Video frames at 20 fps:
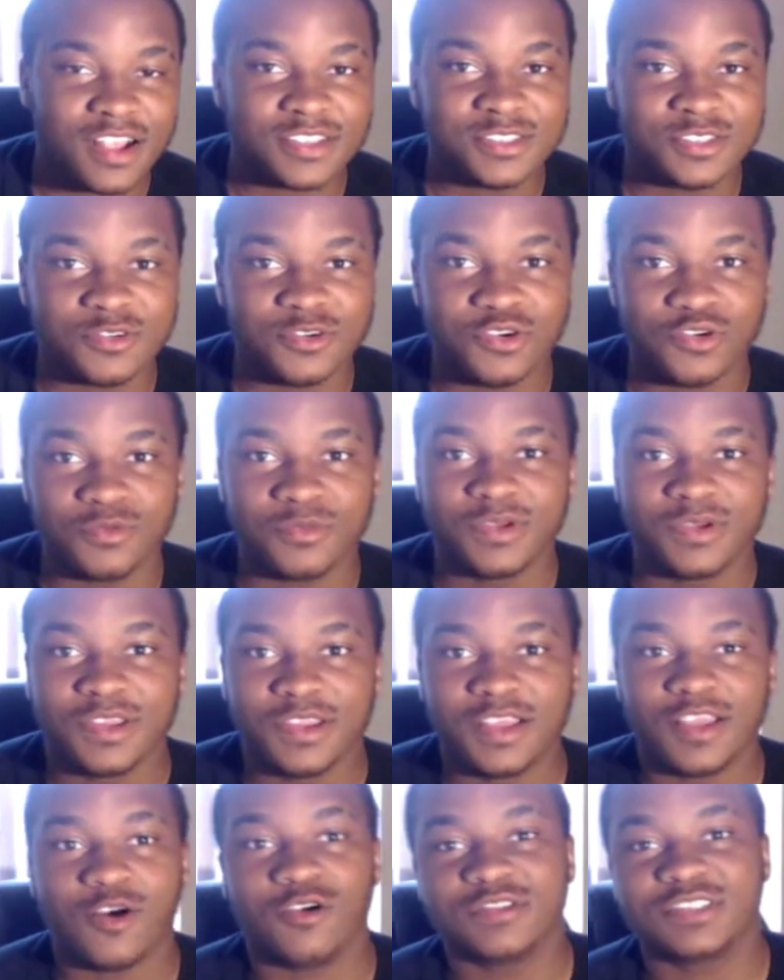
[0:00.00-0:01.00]
to him,
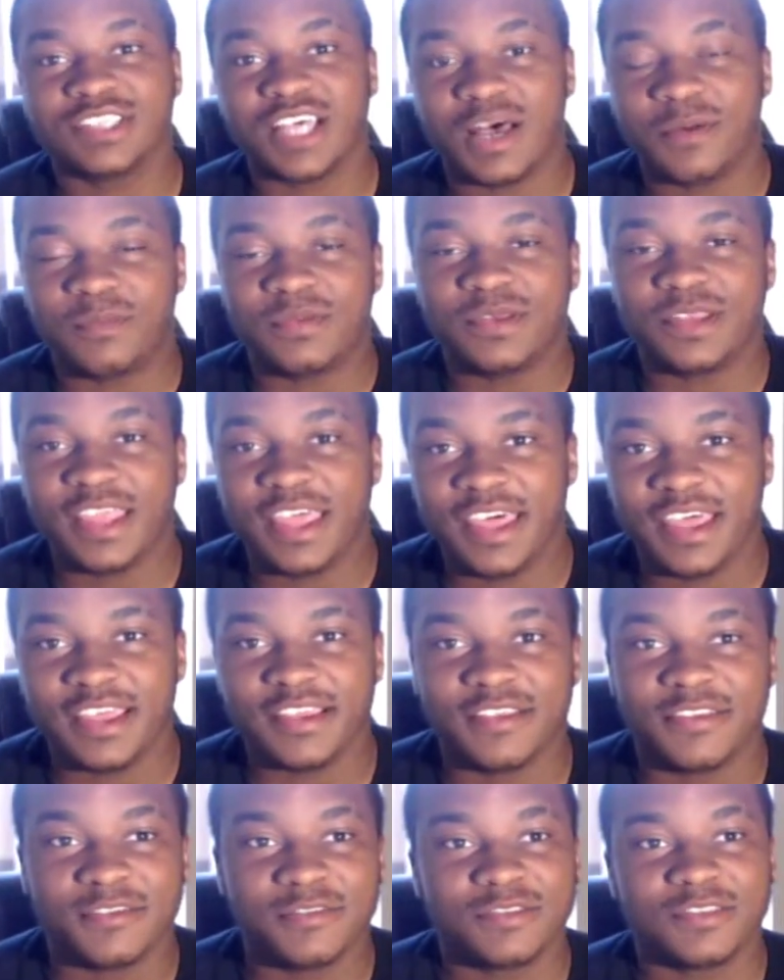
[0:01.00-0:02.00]
on top of that,
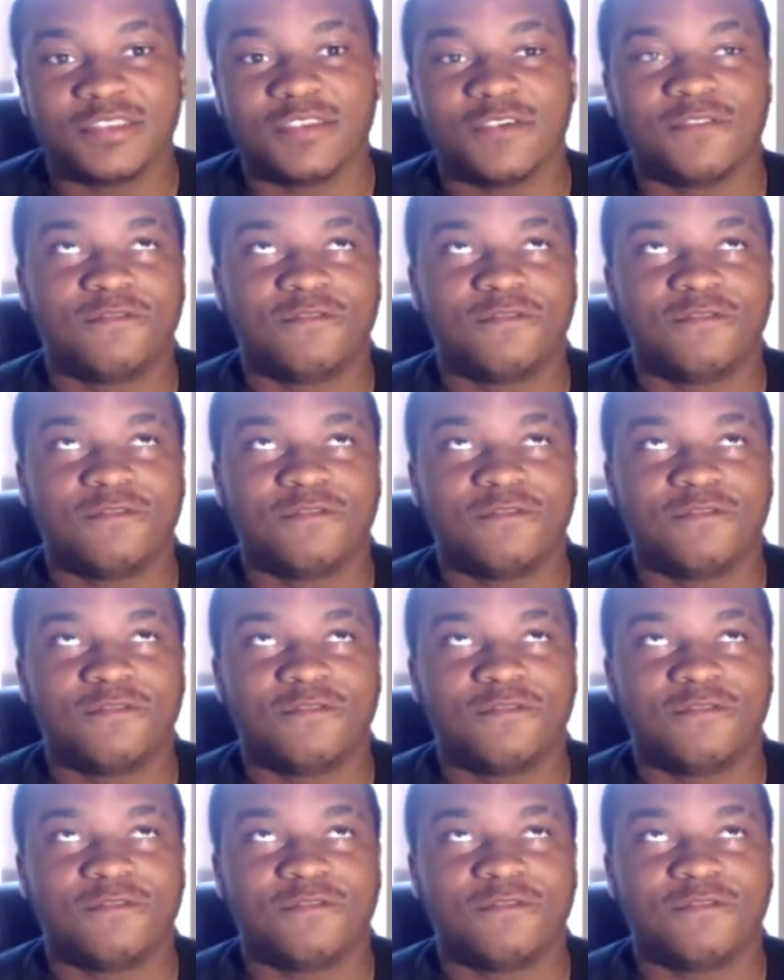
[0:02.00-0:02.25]
the